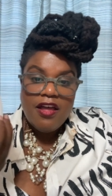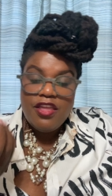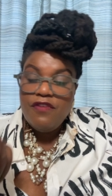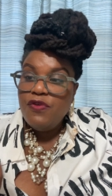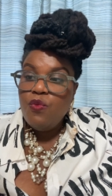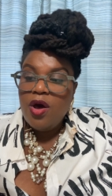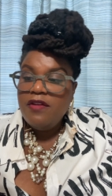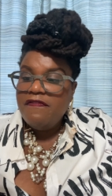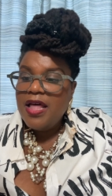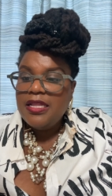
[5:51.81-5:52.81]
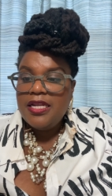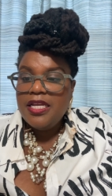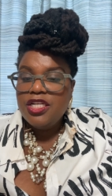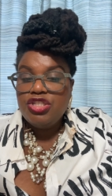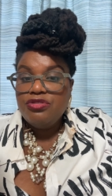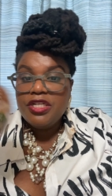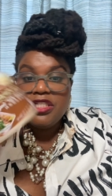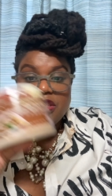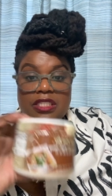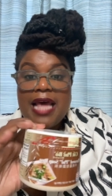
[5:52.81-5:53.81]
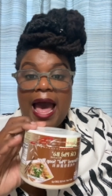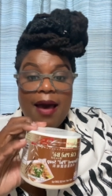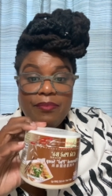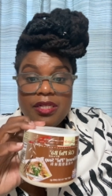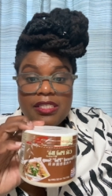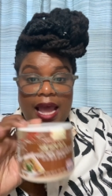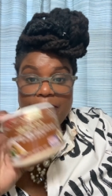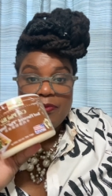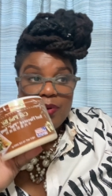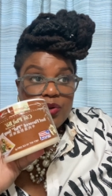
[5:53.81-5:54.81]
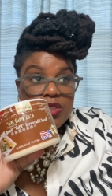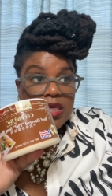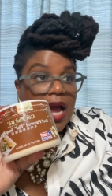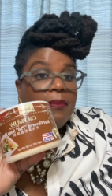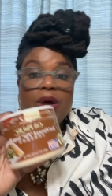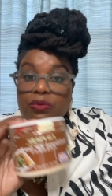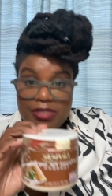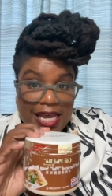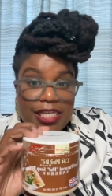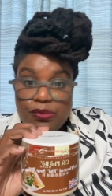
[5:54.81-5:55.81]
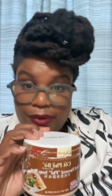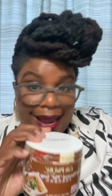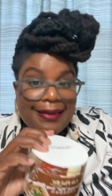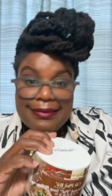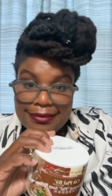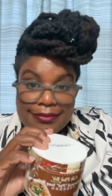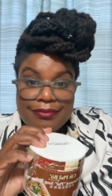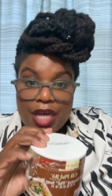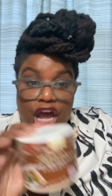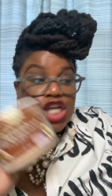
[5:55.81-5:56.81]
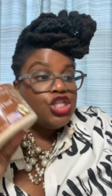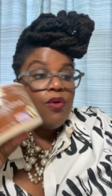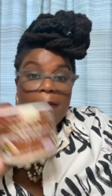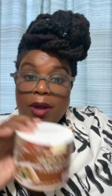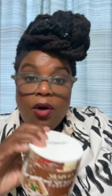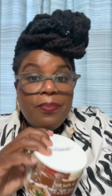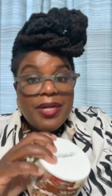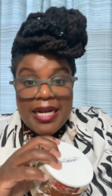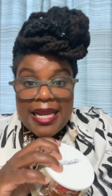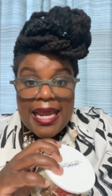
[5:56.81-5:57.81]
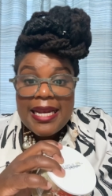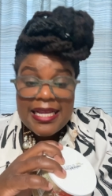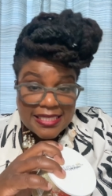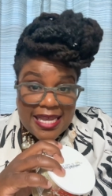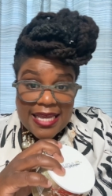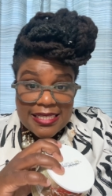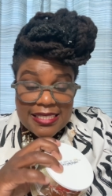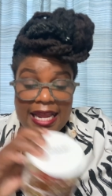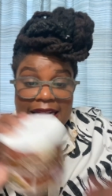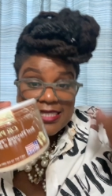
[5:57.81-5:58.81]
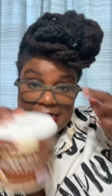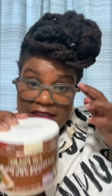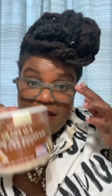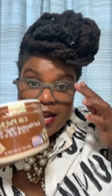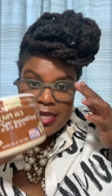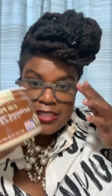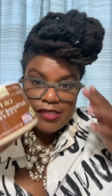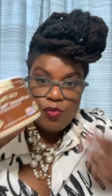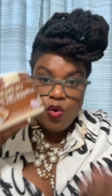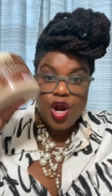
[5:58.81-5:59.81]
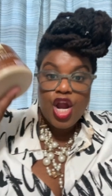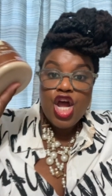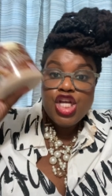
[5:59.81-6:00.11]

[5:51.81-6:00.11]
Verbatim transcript: If you want to follow the instructions, I'm the type of person, I'm going to taste what I cook. So I'm going to put it in and taste it and see if I need some more.